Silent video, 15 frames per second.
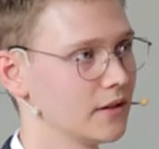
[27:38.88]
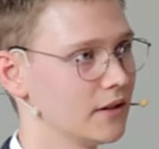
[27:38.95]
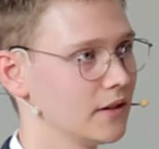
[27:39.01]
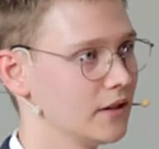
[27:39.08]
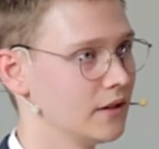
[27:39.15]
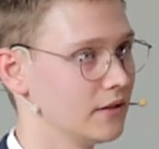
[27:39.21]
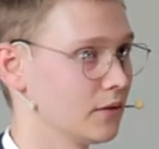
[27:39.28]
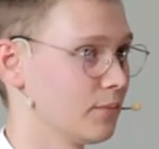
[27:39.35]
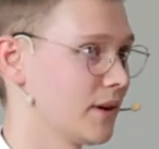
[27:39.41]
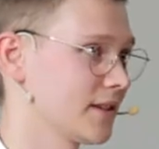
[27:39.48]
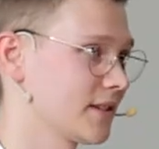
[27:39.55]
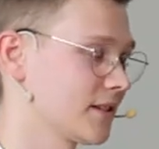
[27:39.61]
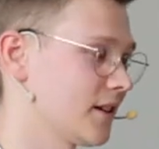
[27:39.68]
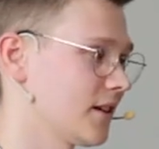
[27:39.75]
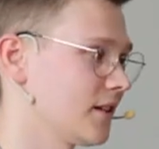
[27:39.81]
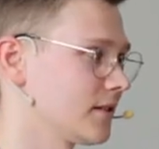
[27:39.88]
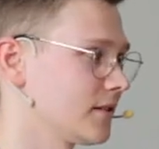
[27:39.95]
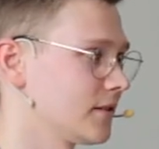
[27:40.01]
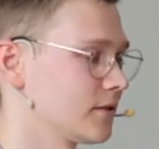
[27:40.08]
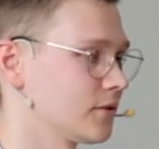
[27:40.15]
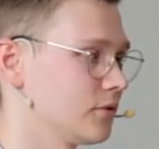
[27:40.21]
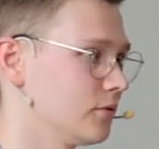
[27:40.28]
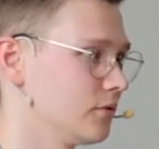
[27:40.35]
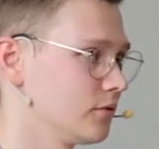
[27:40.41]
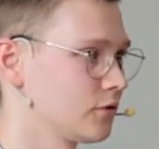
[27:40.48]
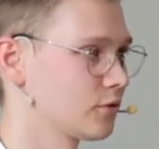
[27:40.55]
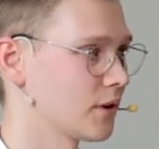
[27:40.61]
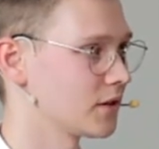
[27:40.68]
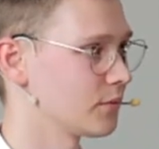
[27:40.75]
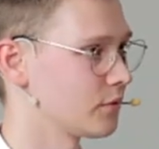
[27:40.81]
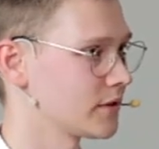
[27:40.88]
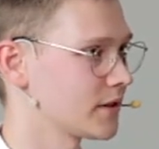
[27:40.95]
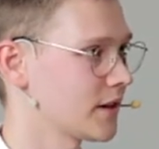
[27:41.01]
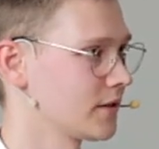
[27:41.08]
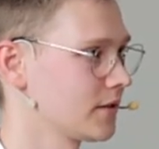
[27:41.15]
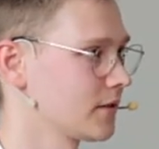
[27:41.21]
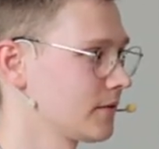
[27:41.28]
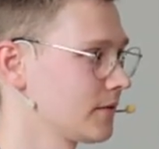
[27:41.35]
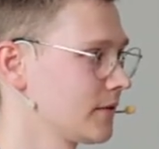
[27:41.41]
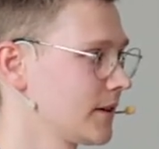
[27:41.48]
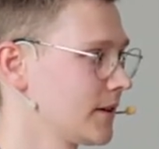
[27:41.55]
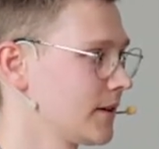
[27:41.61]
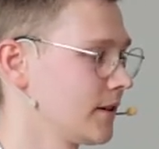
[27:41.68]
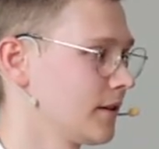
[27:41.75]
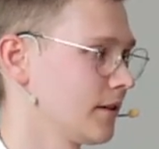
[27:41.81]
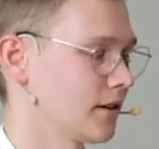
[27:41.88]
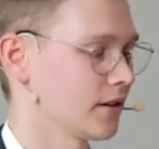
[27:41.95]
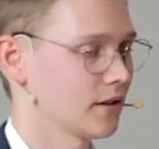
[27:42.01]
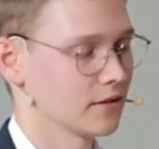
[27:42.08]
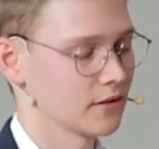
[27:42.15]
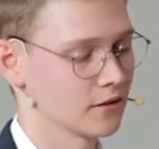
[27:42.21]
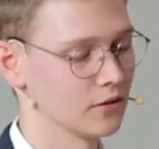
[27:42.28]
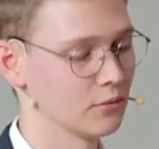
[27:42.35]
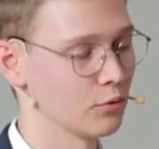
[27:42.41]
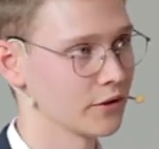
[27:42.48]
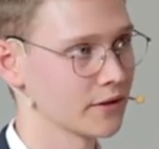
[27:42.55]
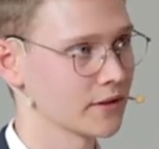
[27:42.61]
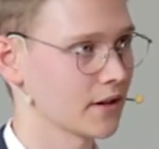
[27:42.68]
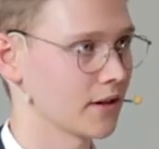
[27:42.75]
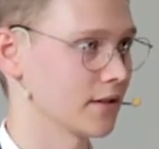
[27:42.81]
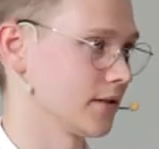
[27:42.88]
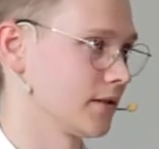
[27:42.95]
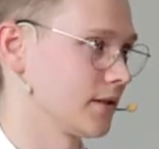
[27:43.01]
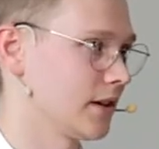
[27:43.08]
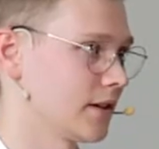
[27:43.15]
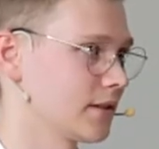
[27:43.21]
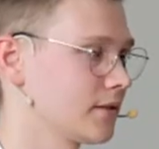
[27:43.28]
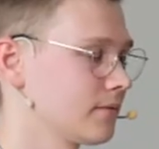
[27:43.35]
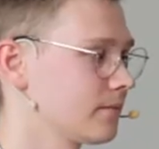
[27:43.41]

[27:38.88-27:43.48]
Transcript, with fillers: in the best cases, to 20% and in the worst case, it's less.